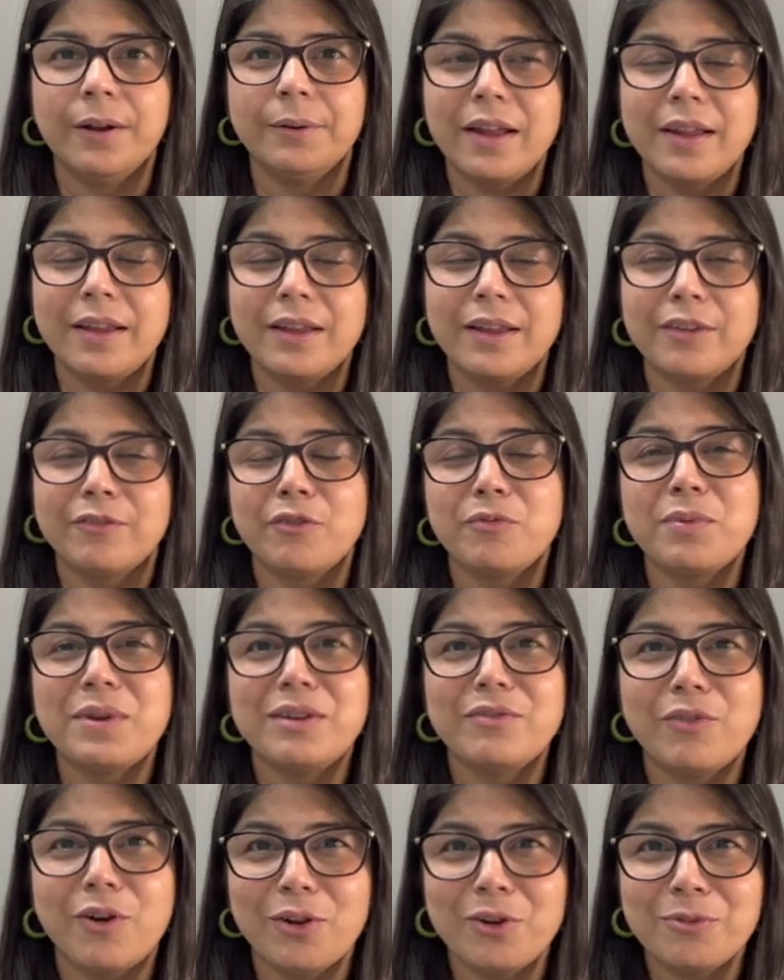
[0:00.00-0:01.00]
I, if you've
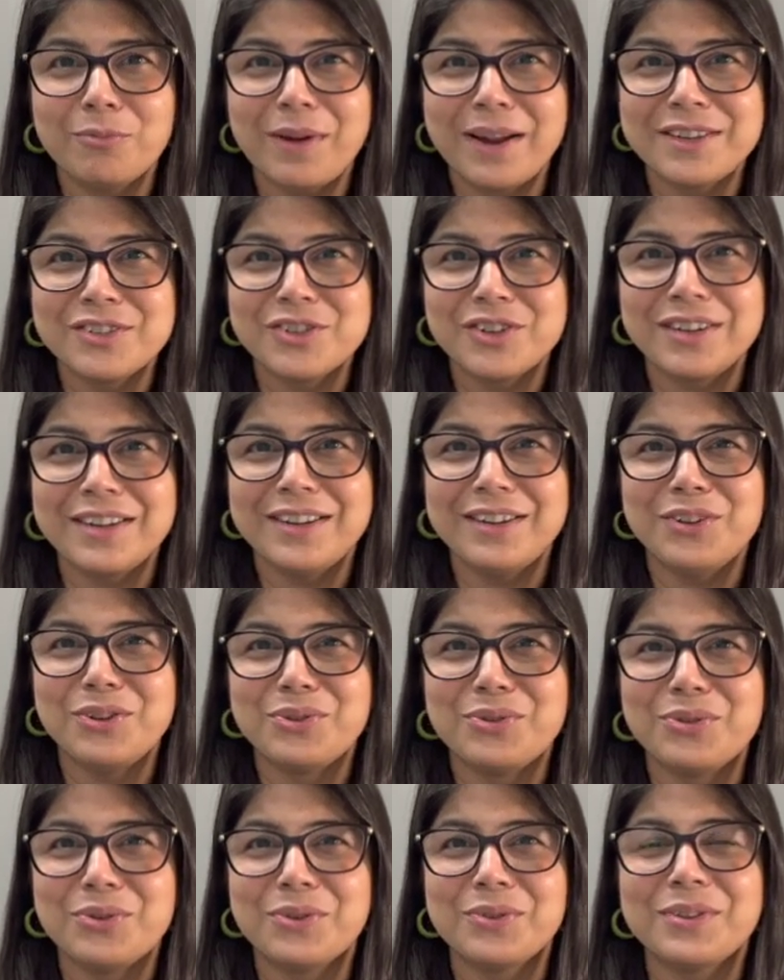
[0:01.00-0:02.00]
been following my journey,
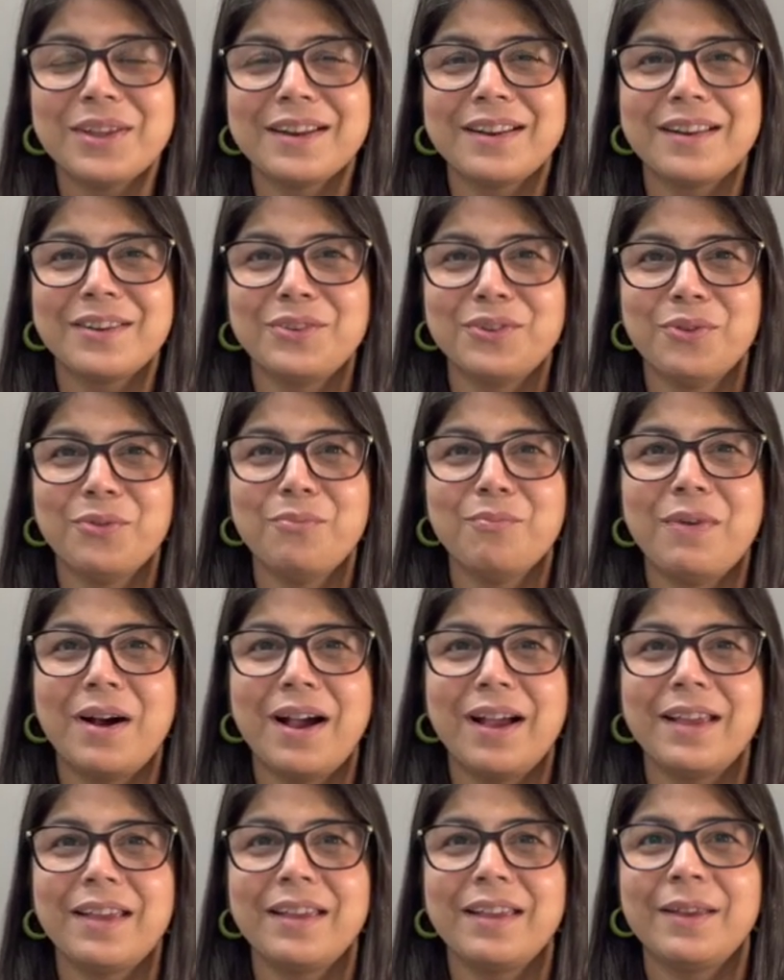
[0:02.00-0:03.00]
you know that you know
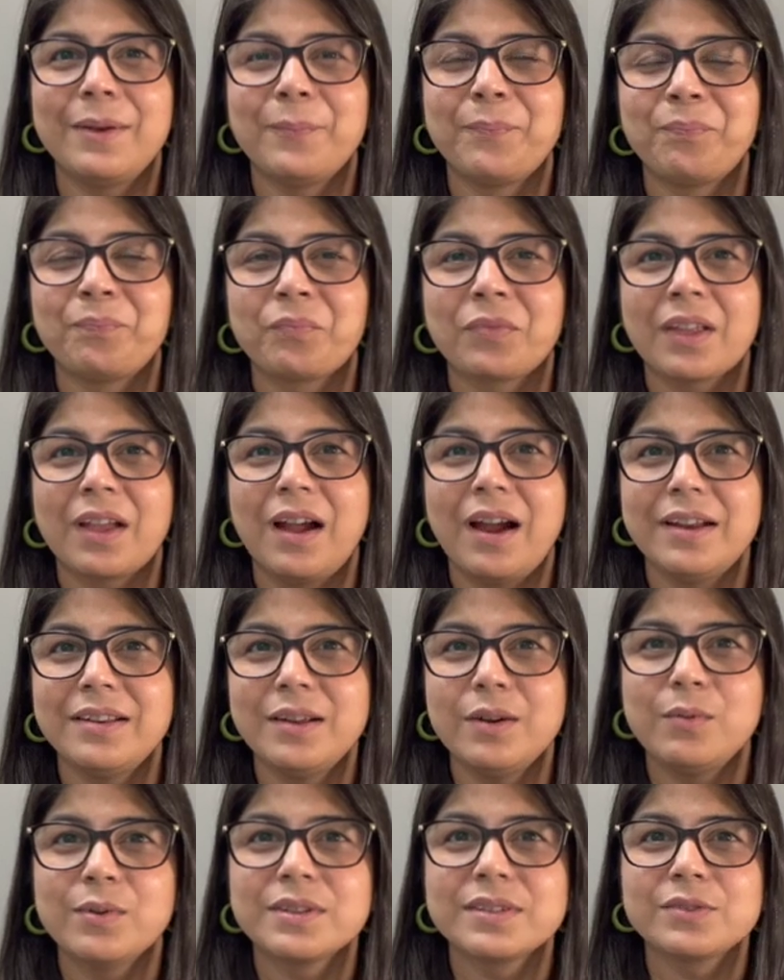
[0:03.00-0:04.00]
my
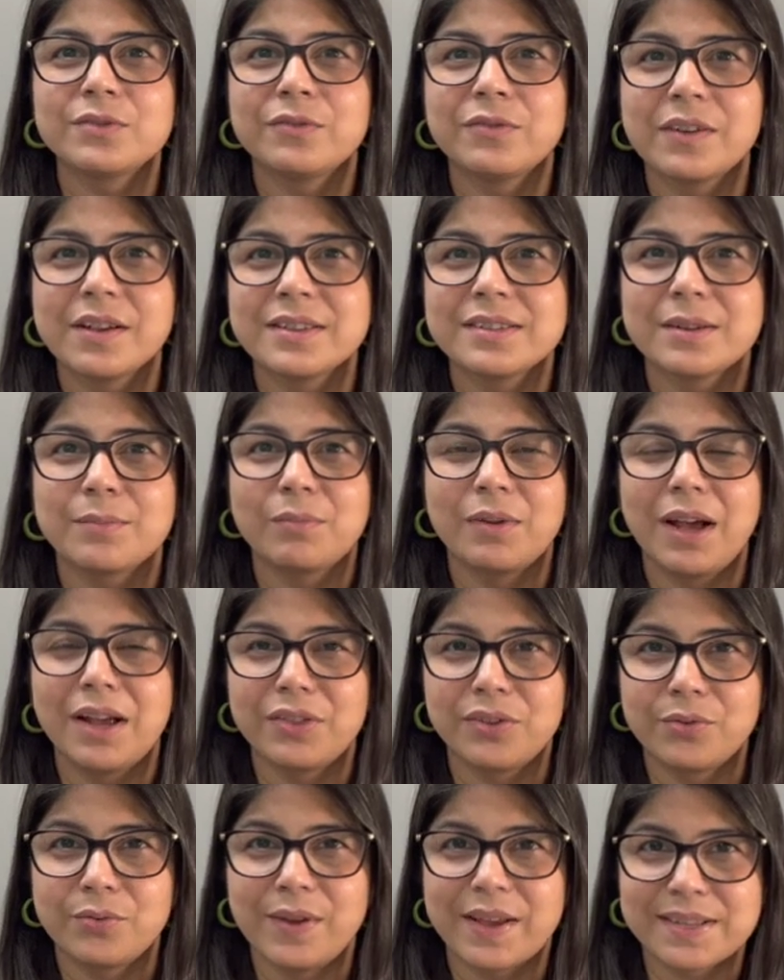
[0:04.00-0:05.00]
idea was to first apply
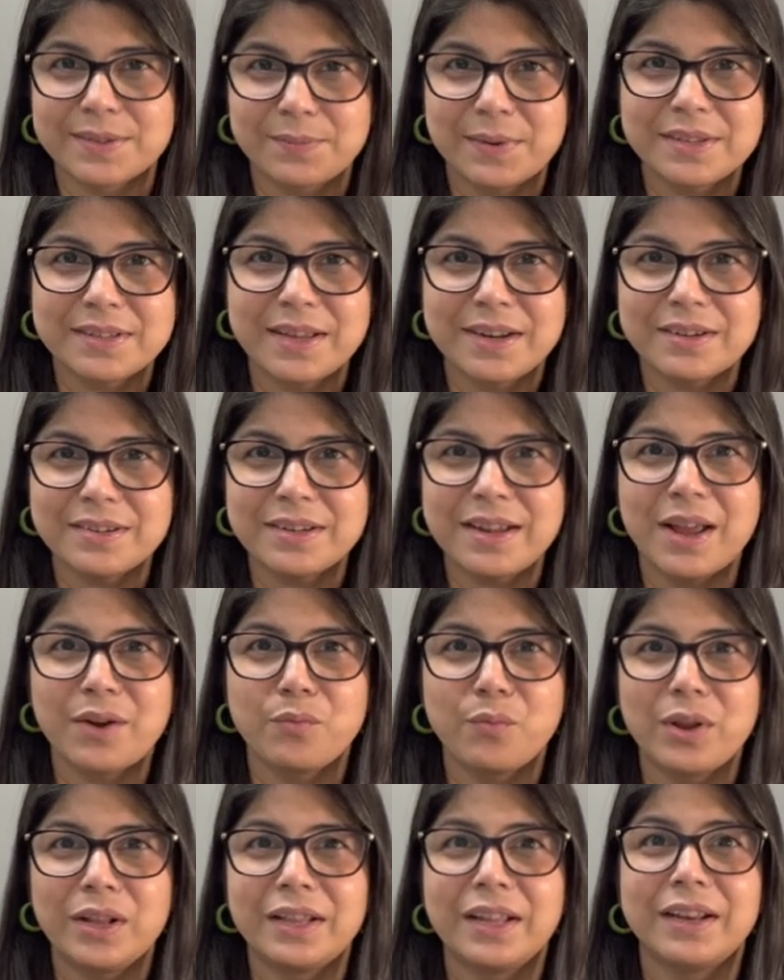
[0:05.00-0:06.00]
through Express Entry,
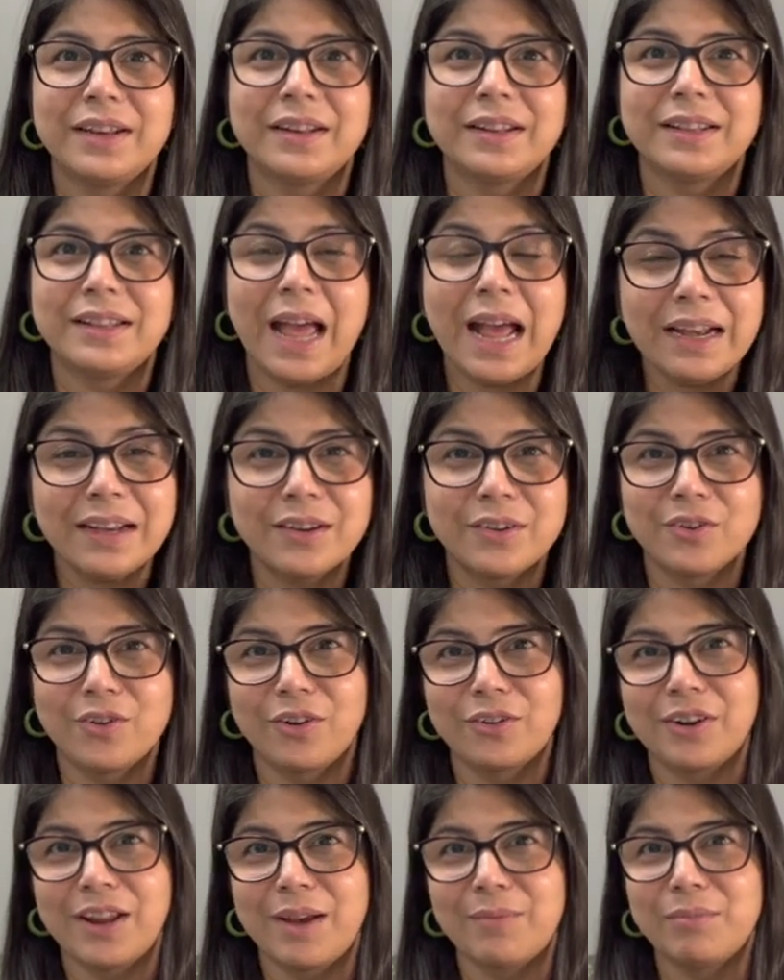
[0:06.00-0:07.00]
and when the, that did
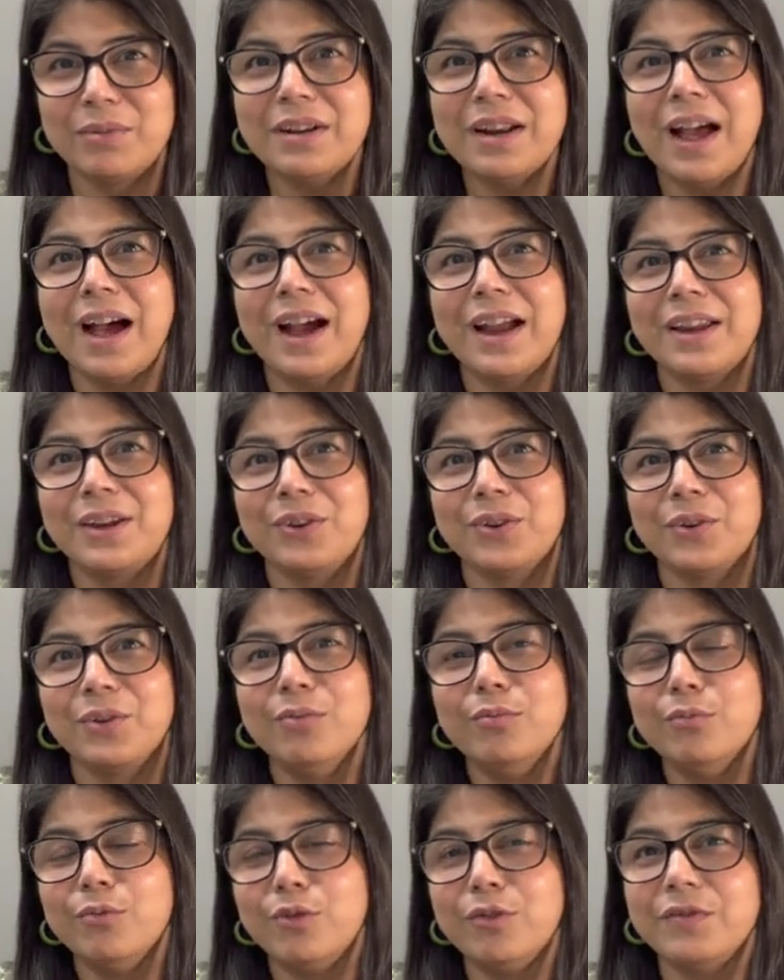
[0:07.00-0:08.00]
not happen, I you
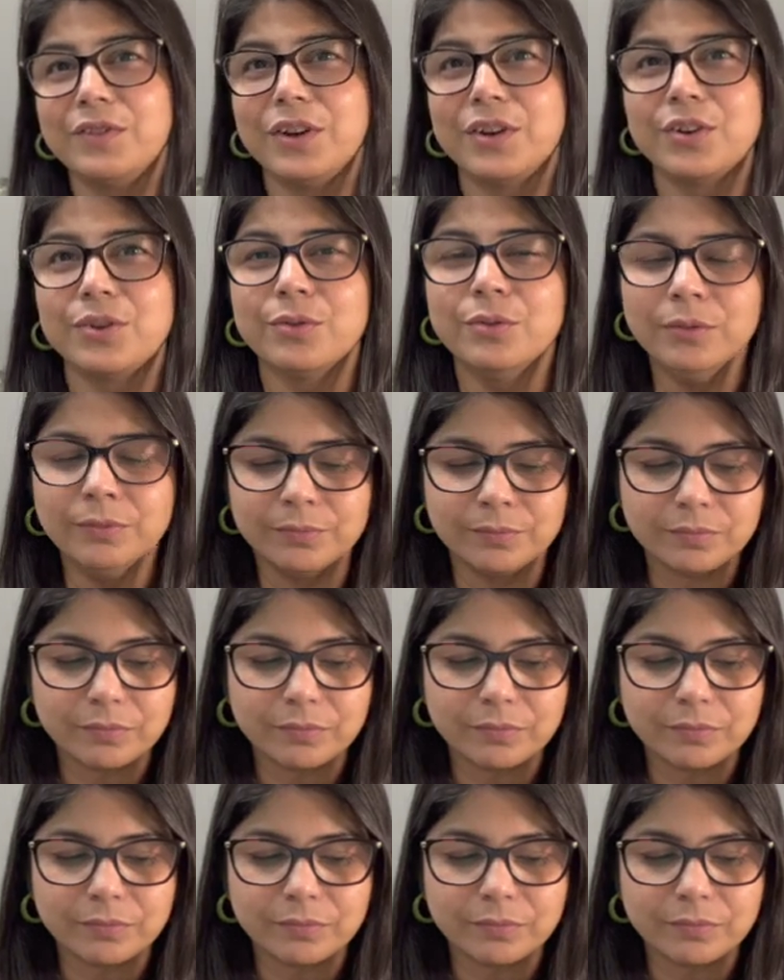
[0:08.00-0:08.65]
know moved into